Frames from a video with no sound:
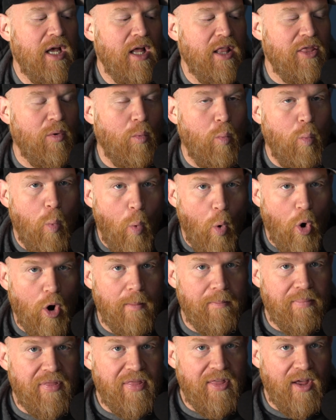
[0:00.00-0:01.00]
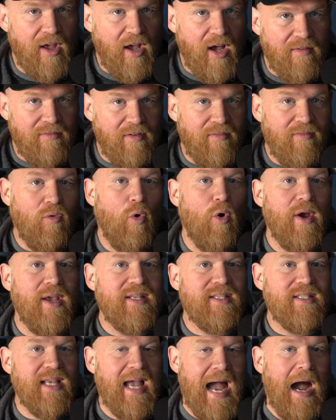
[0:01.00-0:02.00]
the warmth of a
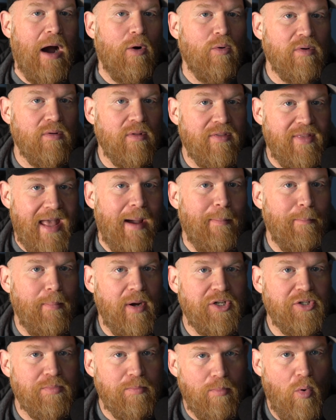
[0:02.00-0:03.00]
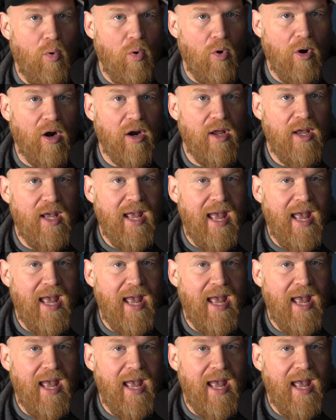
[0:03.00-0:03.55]
voice out that much more.